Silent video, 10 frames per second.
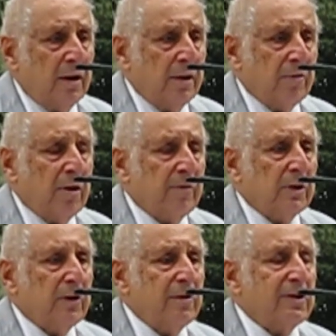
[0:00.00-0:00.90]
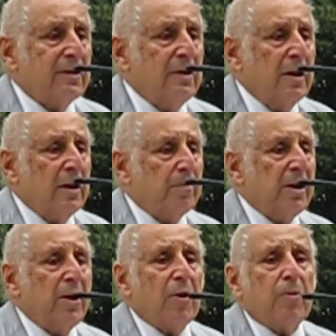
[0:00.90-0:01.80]
the revolution.
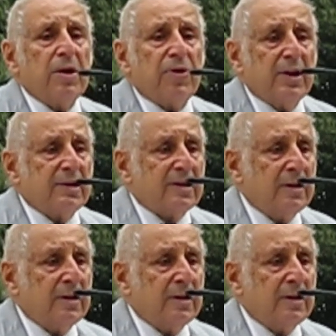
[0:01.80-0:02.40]
But no one thinks